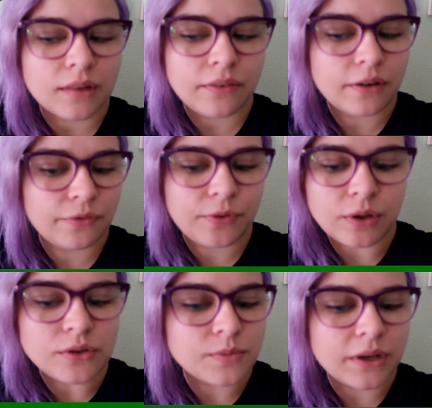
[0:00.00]
They're
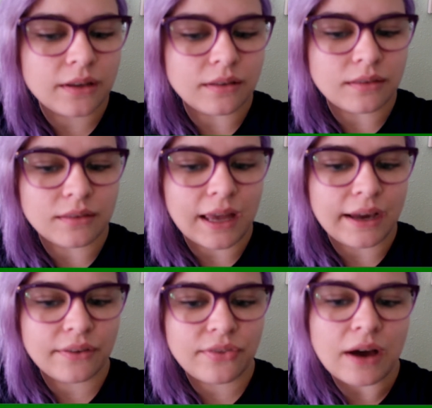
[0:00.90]
filled with
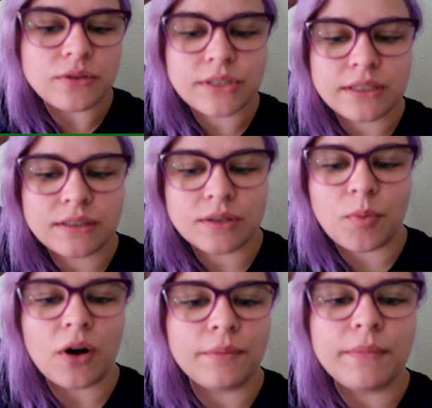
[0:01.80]
like thousands
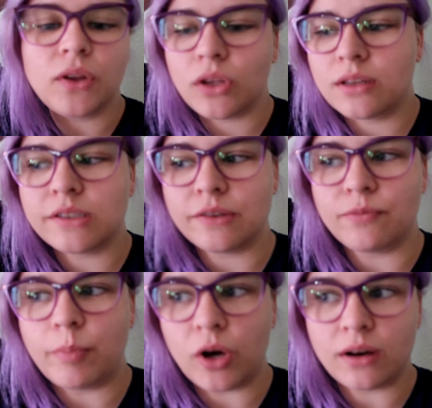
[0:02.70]
upon millions
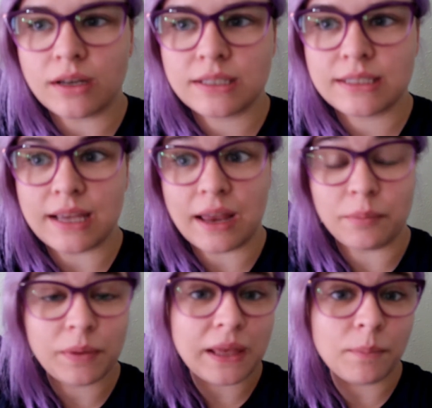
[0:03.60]
of books,
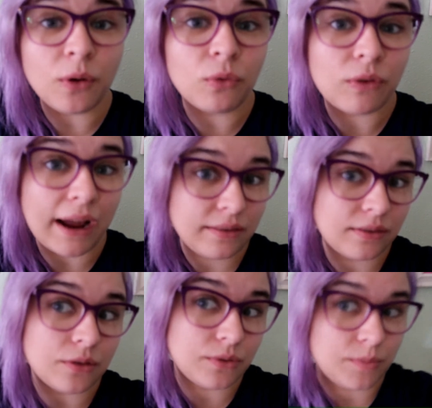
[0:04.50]
and people
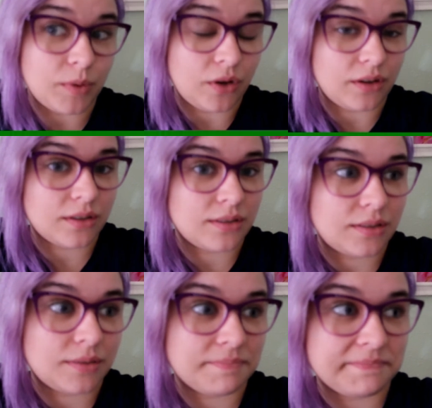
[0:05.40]
write those books.